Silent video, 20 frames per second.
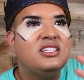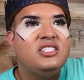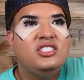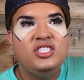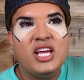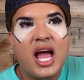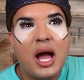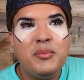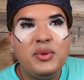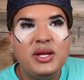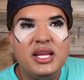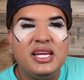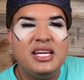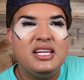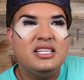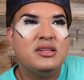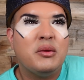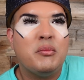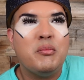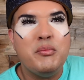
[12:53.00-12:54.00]

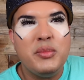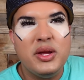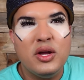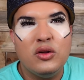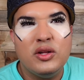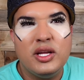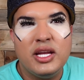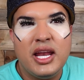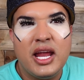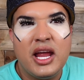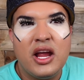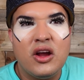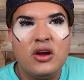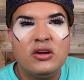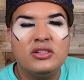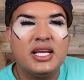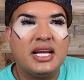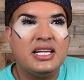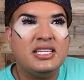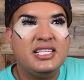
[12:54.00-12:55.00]
Japanese
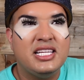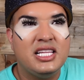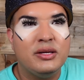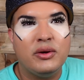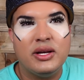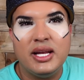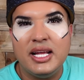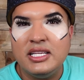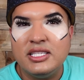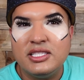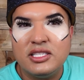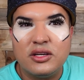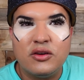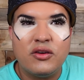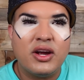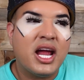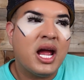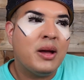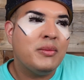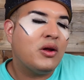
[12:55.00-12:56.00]
millionaires. I see them on
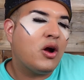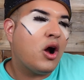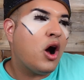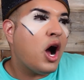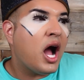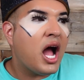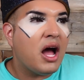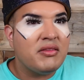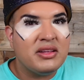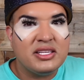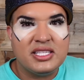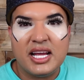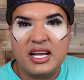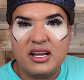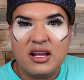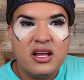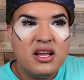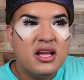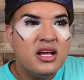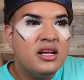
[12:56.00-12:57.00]
Instagram. They all have these like
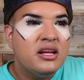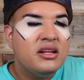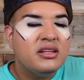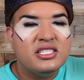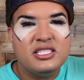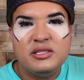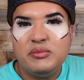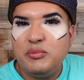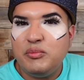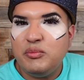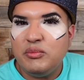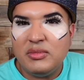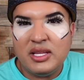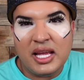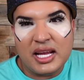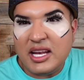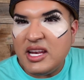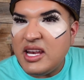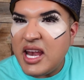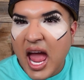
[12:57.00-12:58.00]

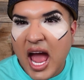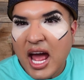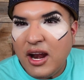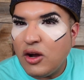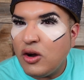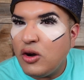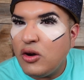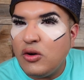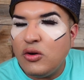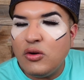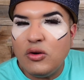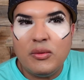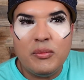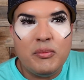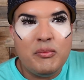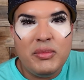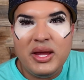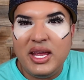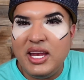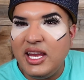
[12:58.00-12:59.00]
like nano
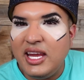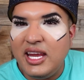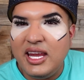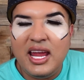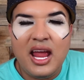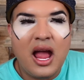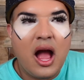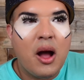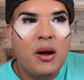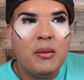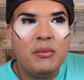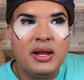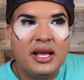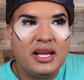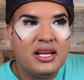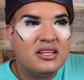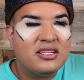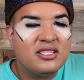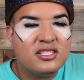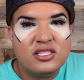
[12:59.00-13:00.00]
mini
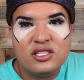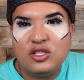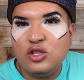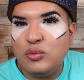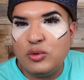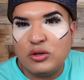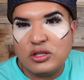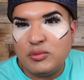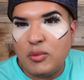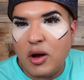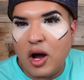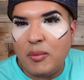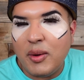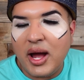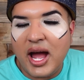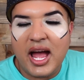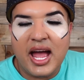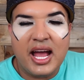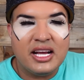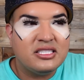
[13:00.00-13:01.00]
like super small
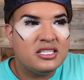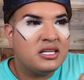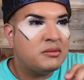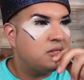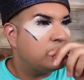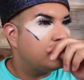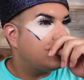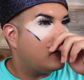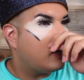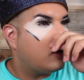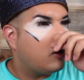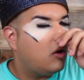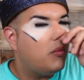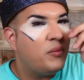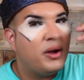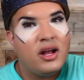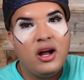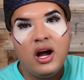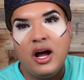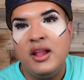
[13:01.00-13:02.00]
bags and I'm just like oh
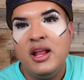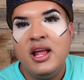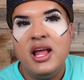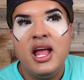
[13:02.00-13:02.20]
my god